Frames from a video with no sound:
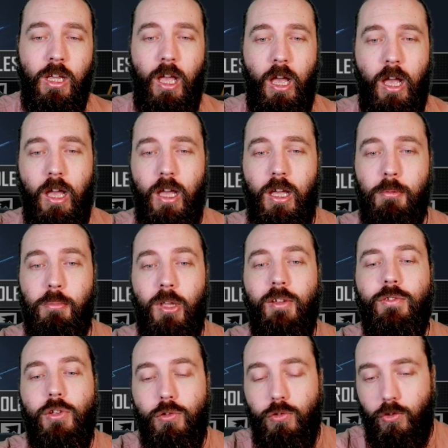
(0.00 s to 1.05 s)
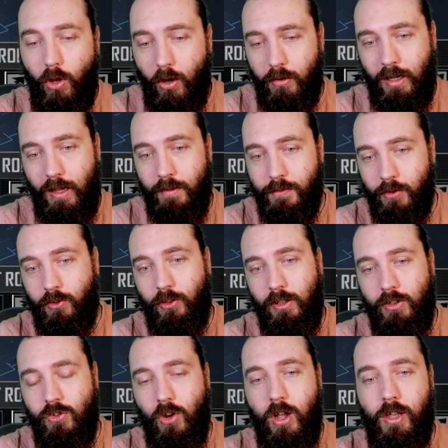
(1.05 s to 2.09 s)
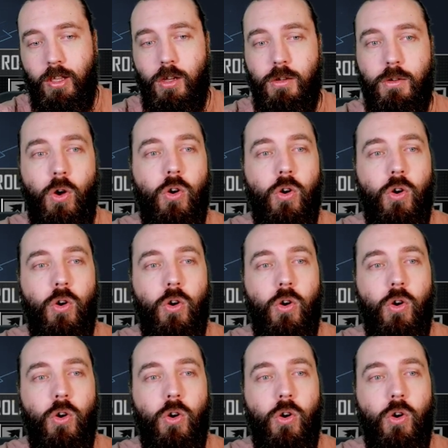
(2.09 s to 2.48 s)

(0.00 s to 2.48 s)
But if you don't have the Siege IO,